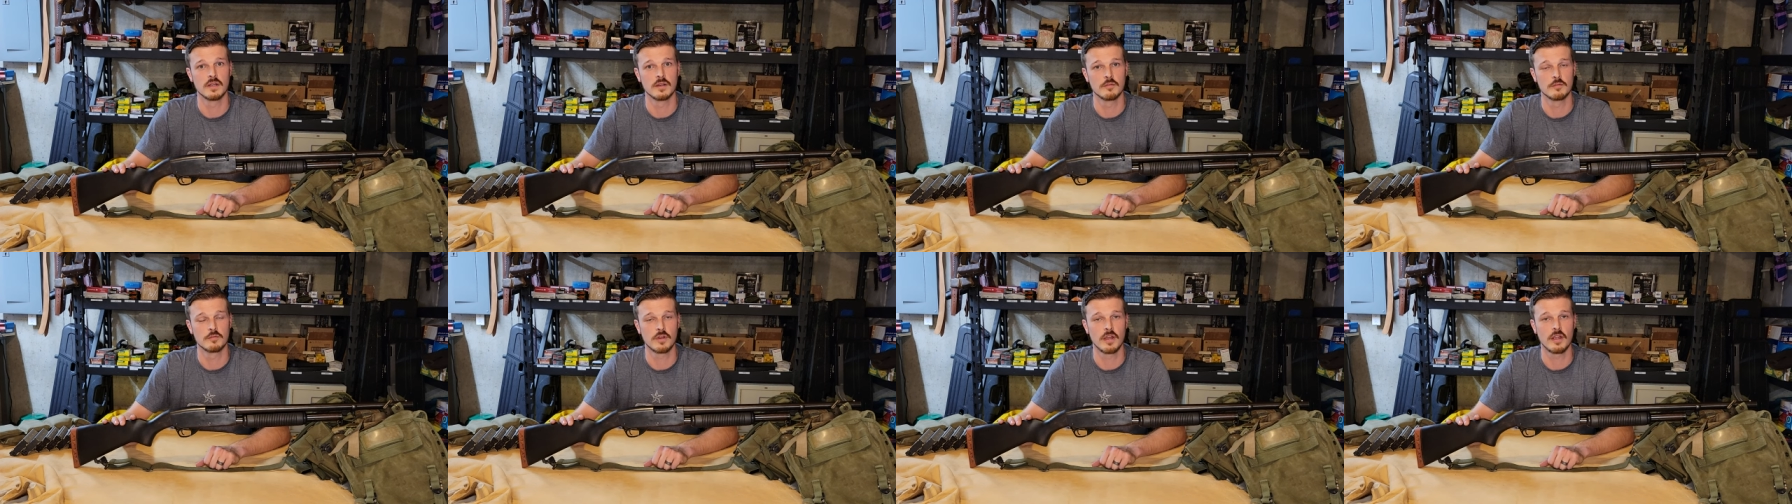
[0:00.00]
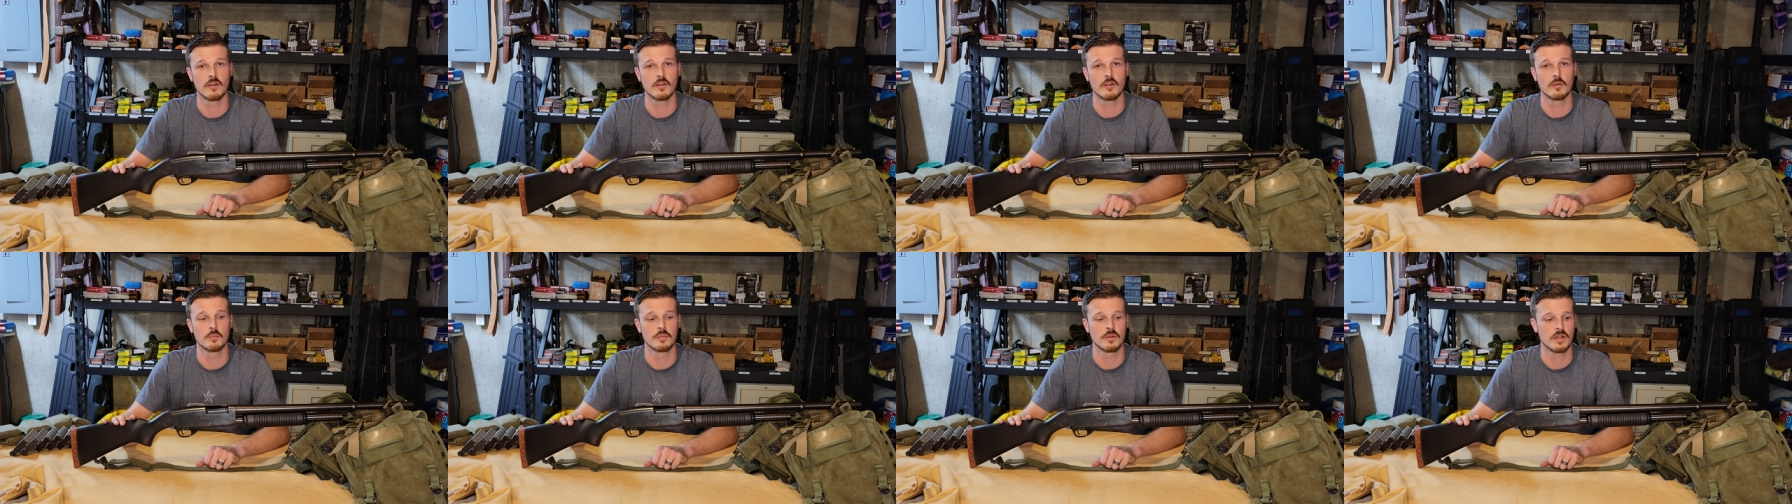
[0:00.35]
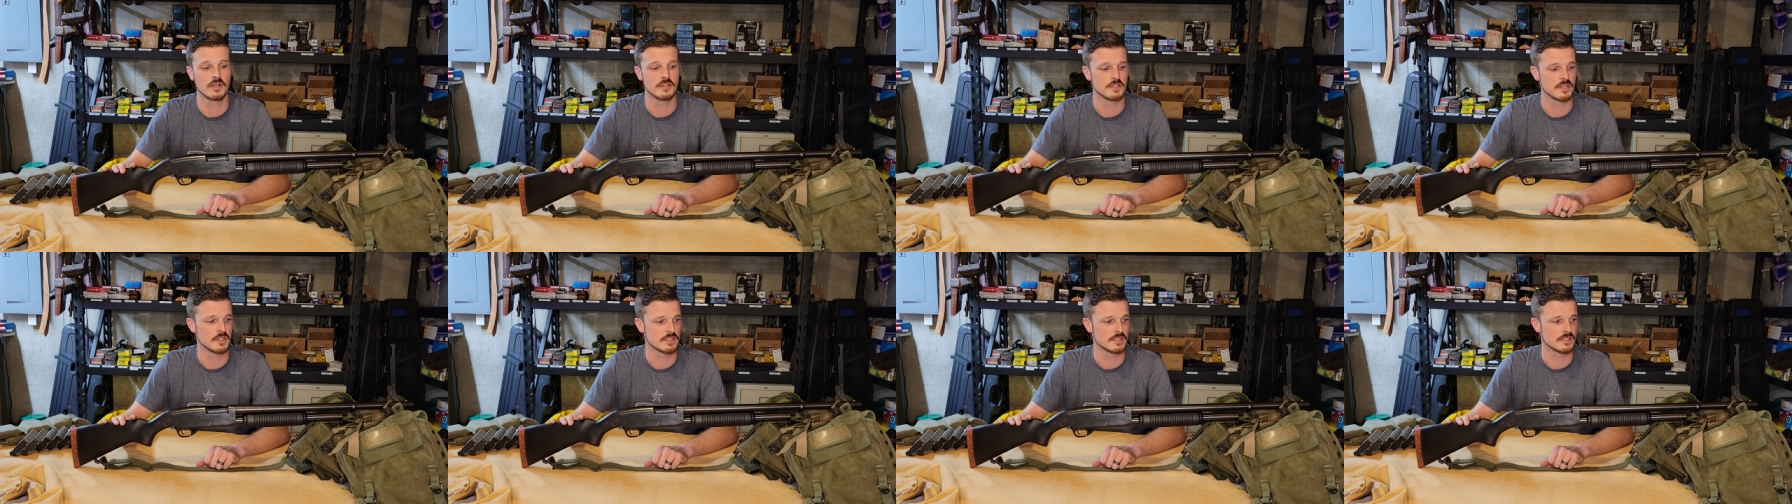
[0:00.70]
firearm
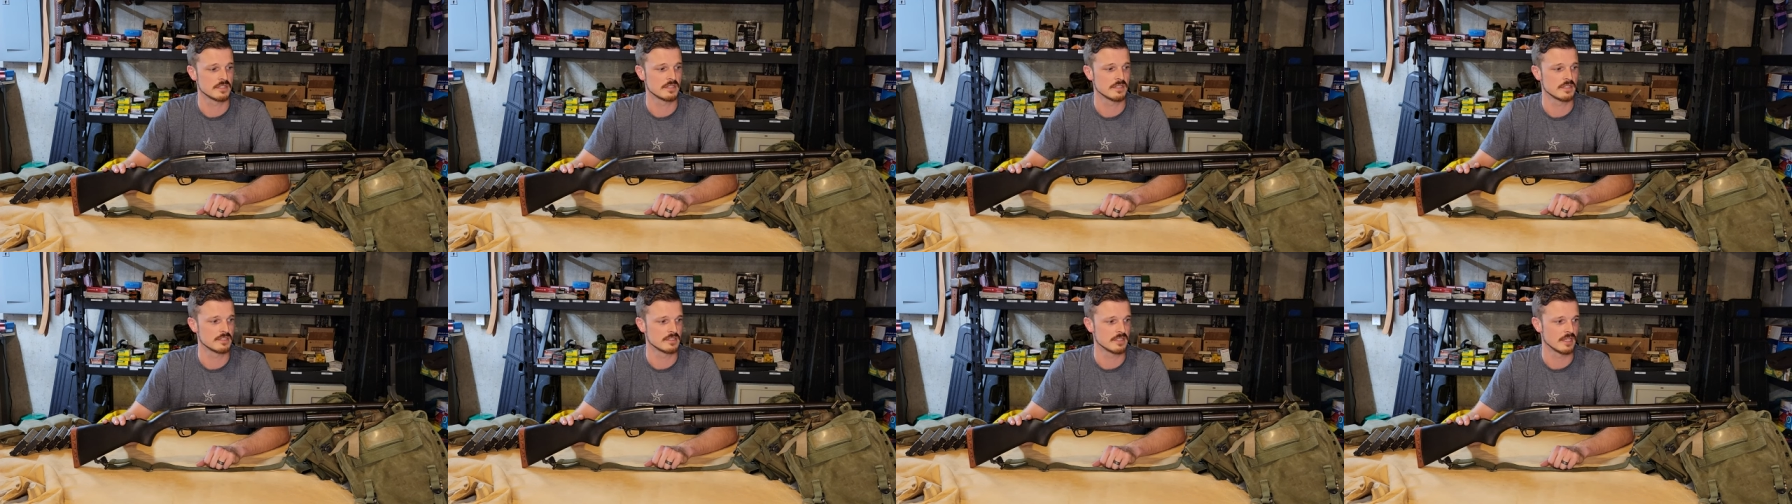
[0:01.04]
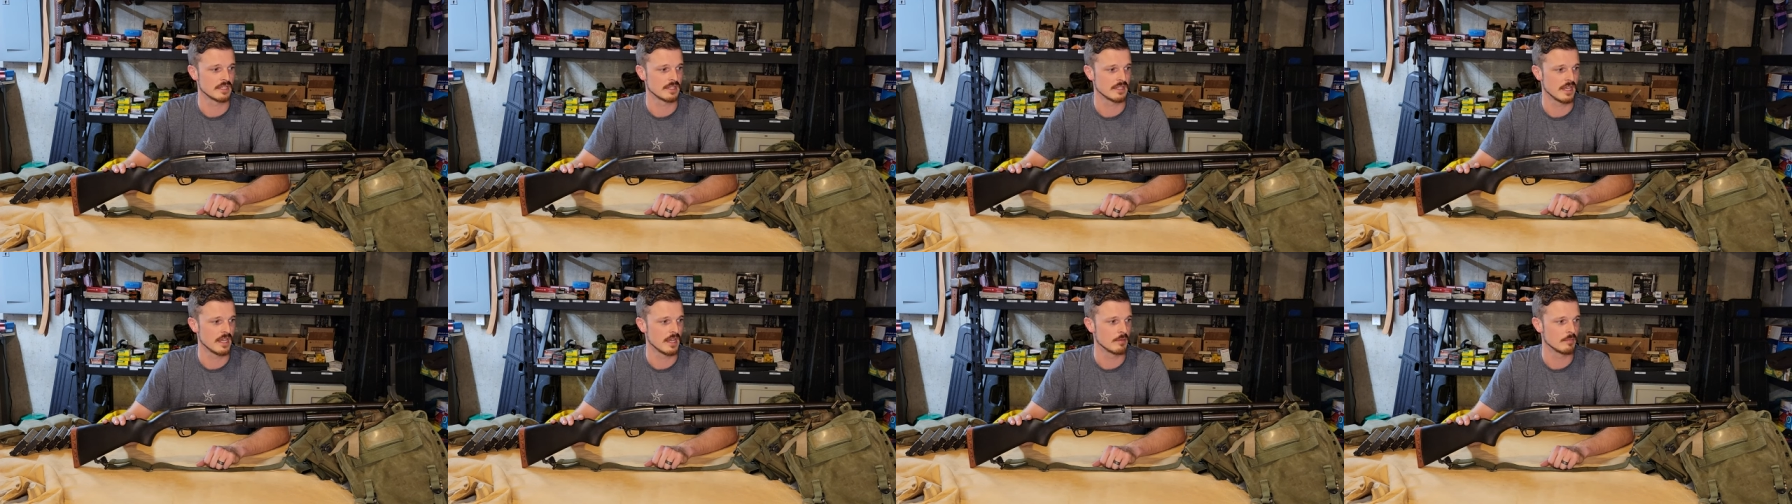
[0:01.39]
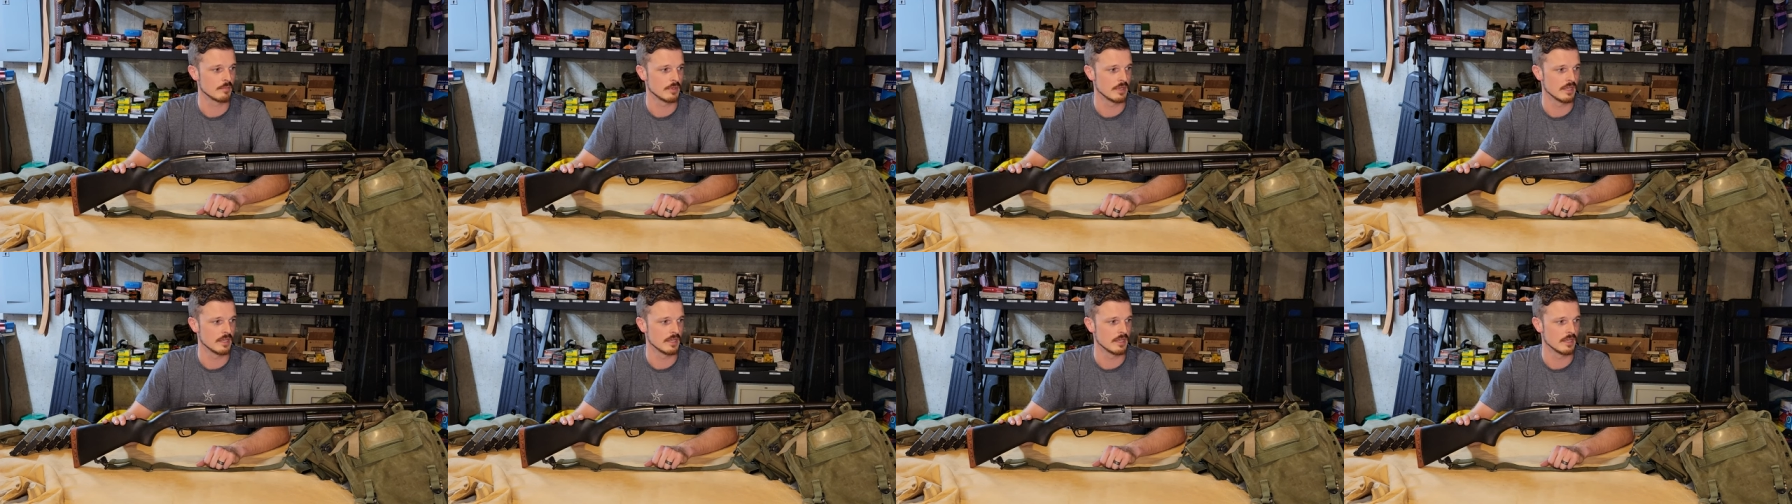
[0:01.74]
projects and things like that.